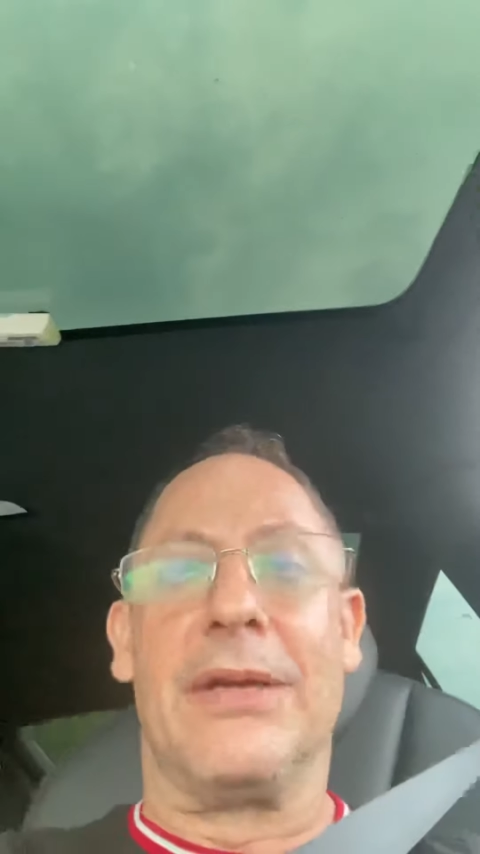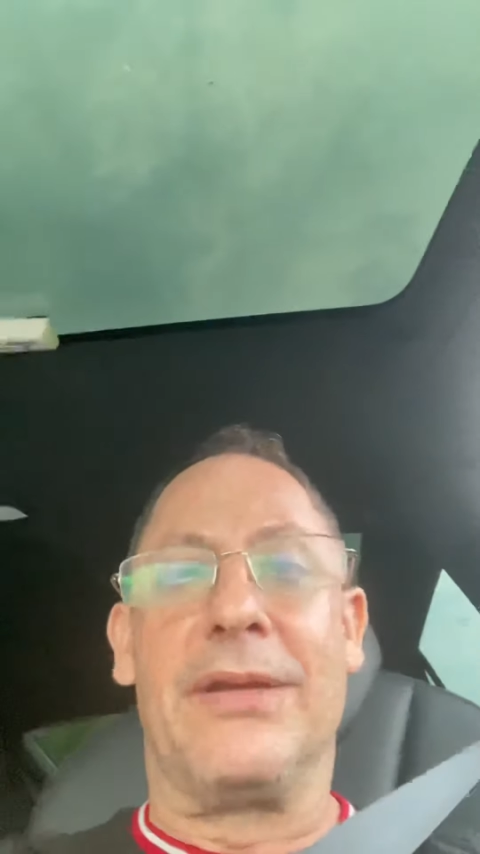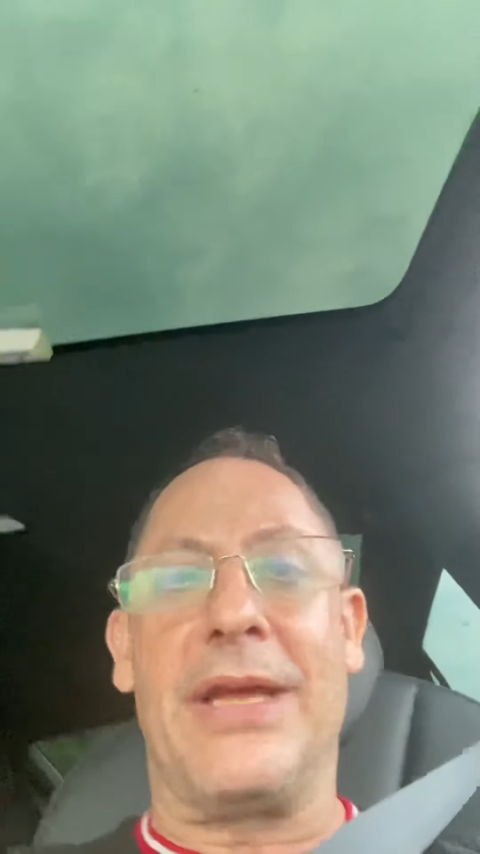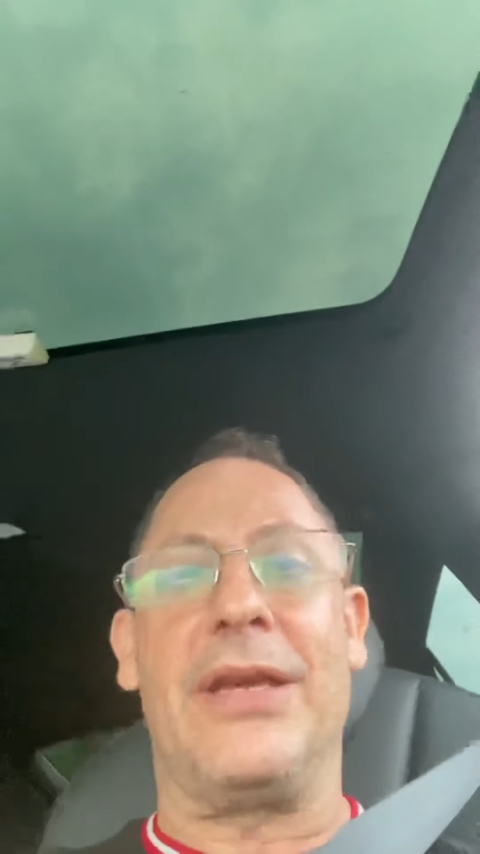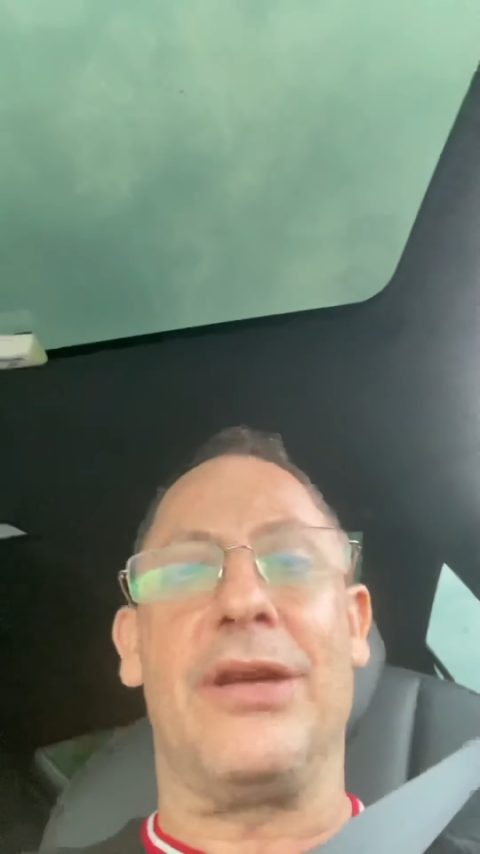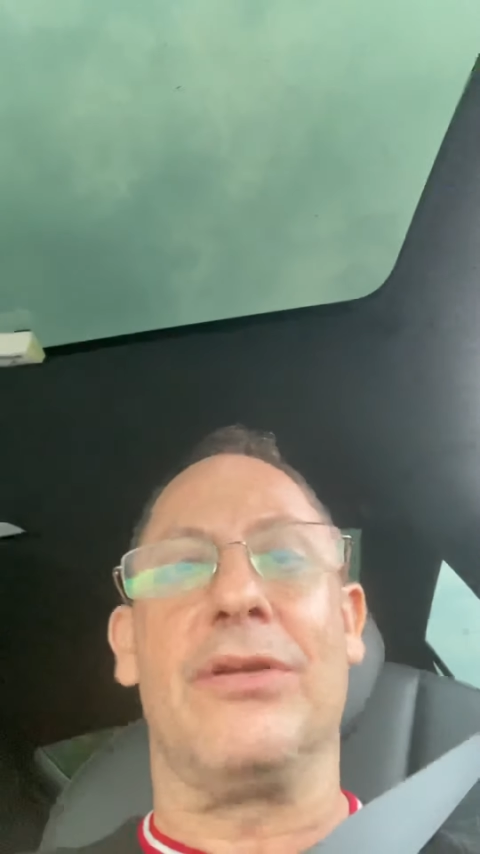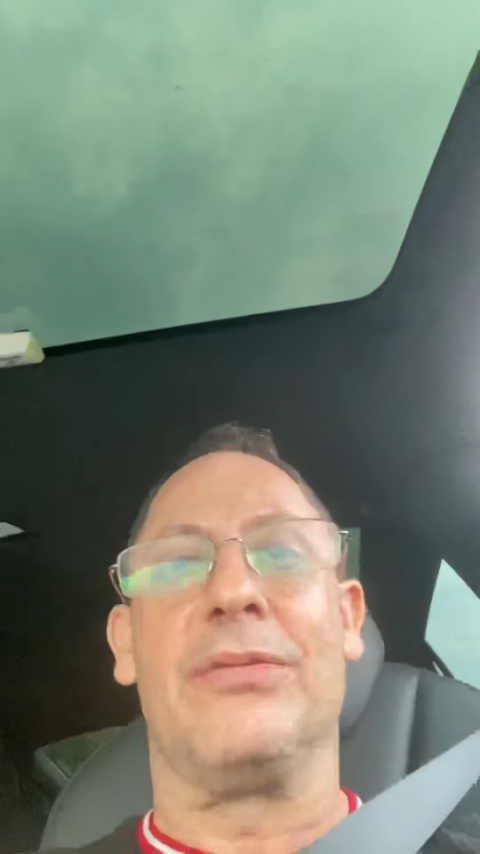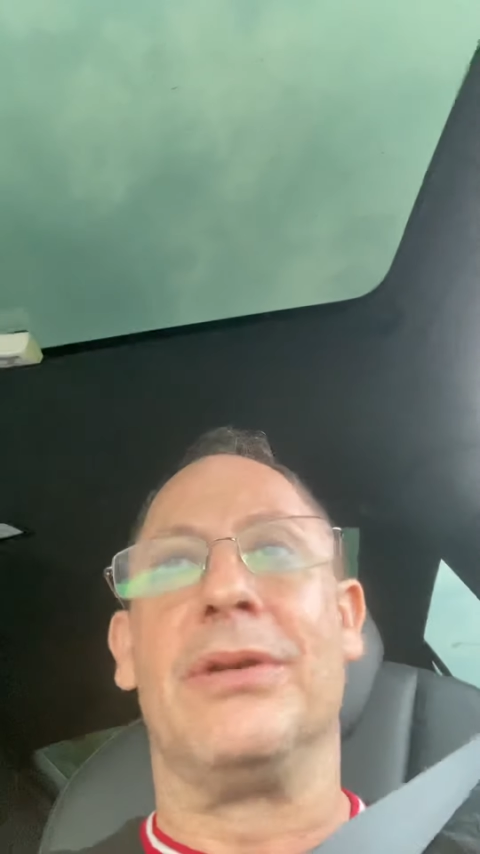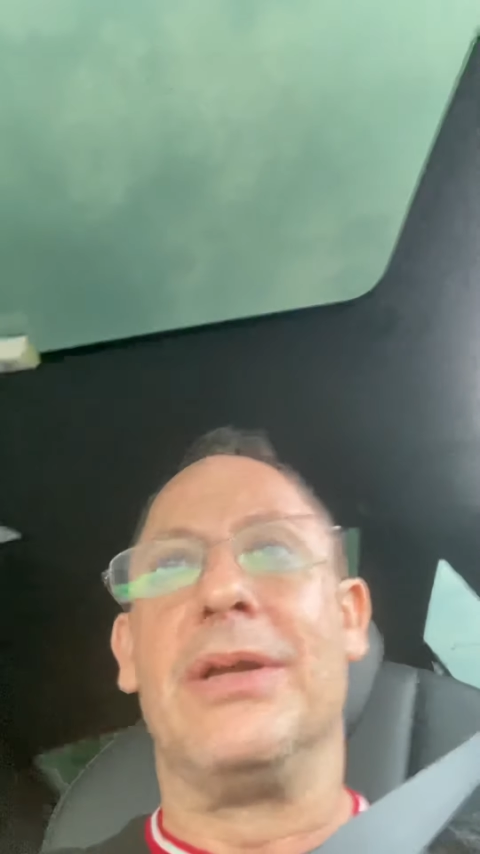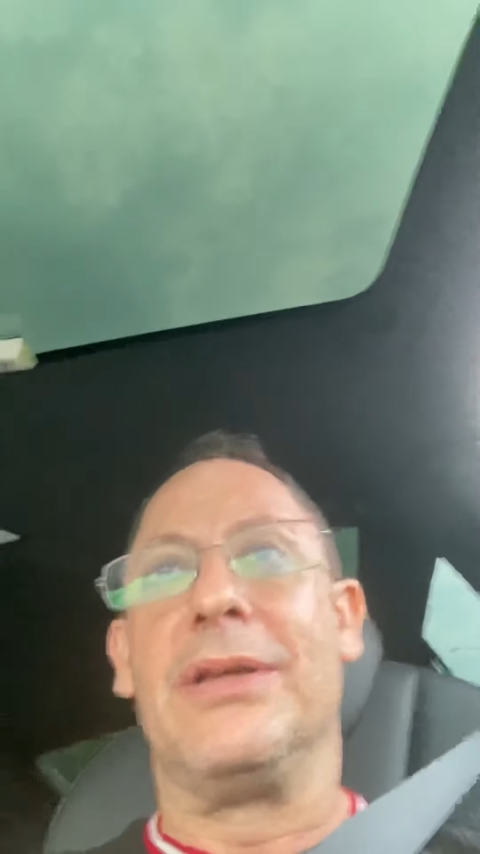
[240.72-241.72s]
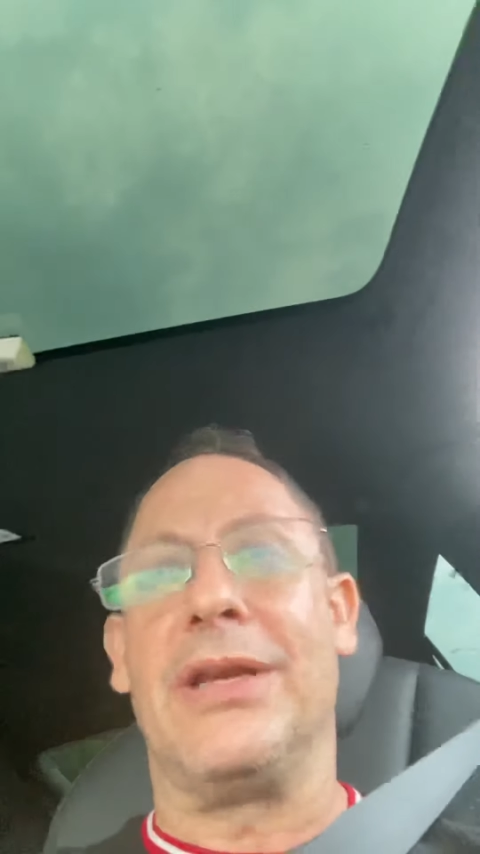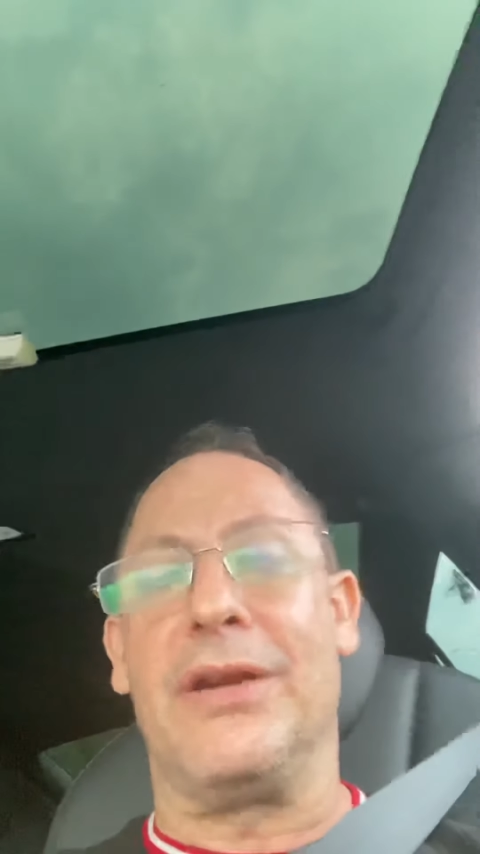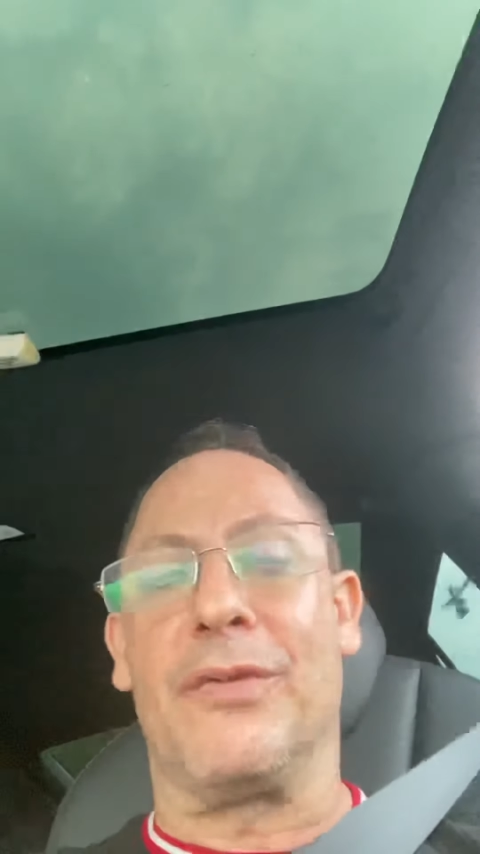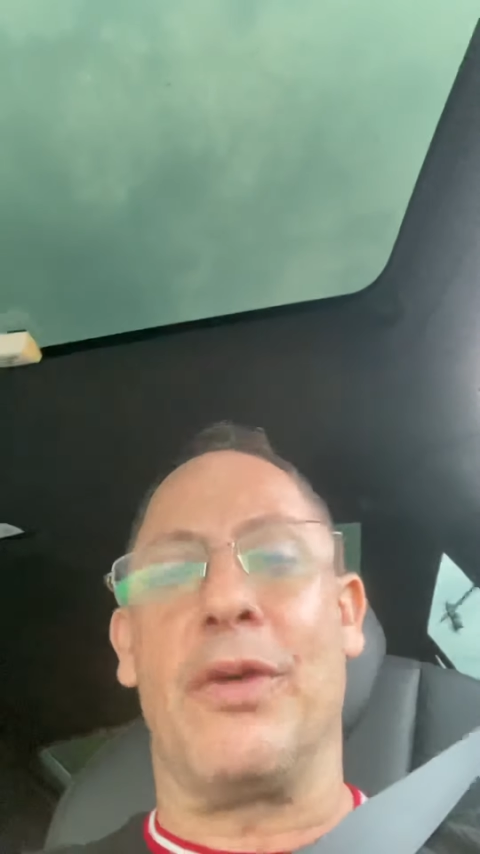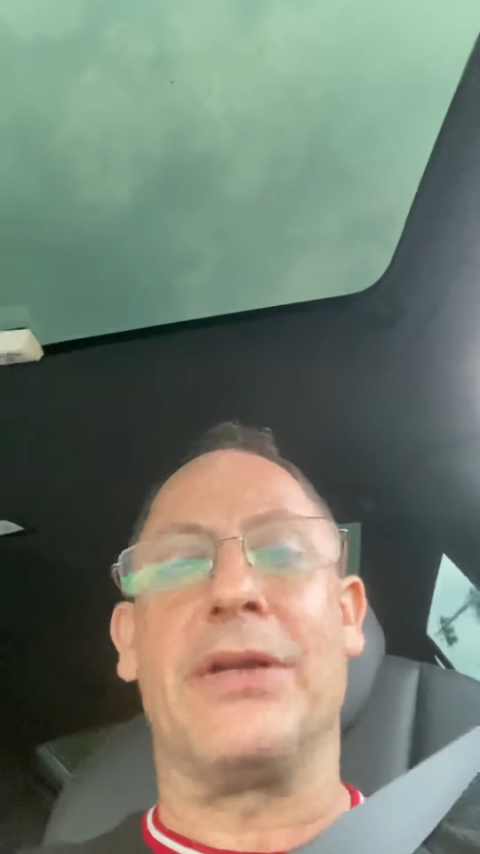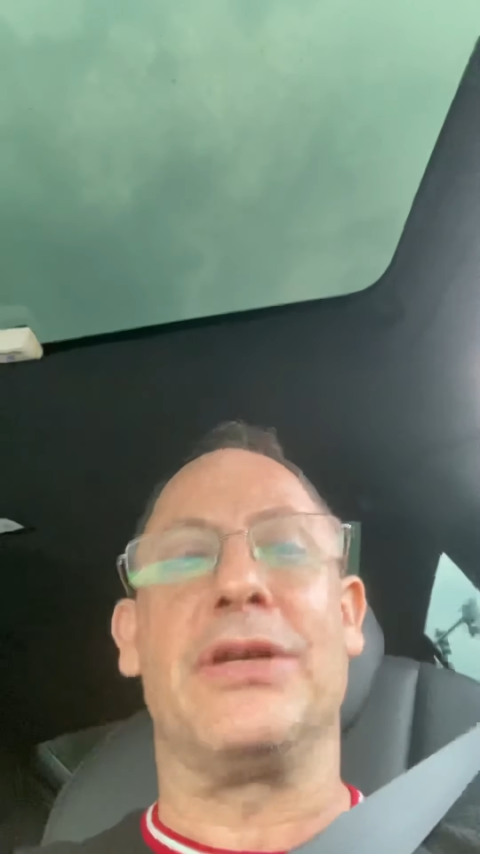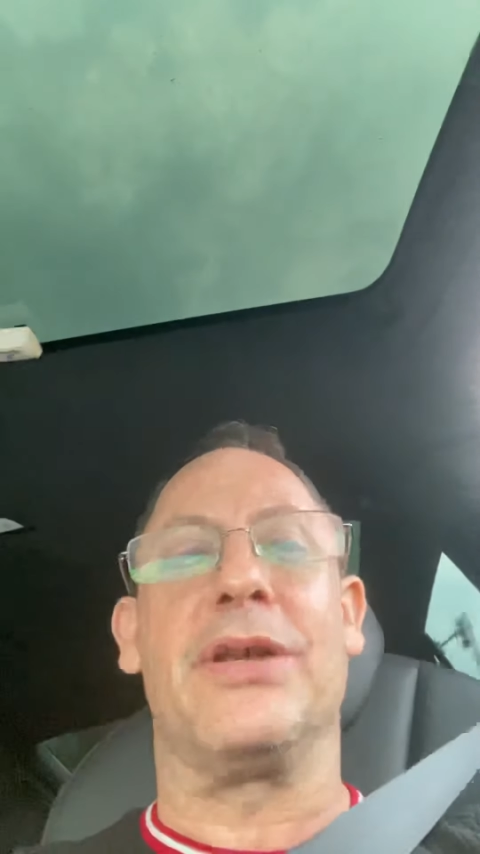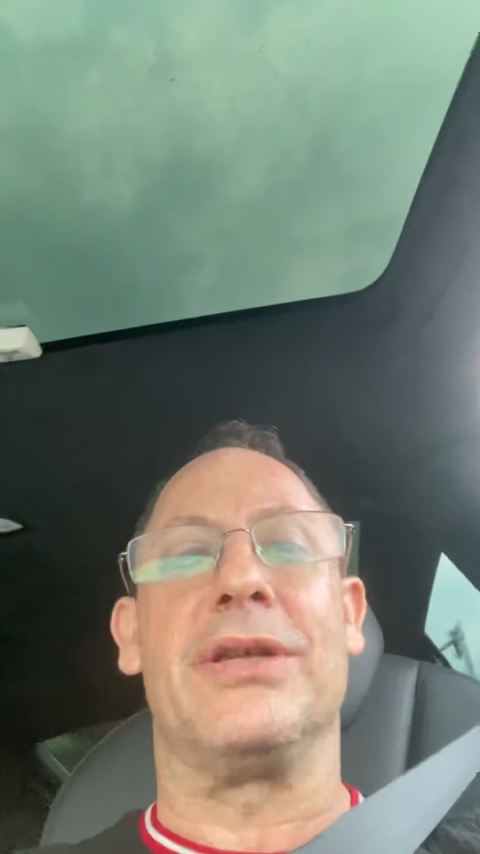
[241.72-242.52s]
Thank you. Thank you for watching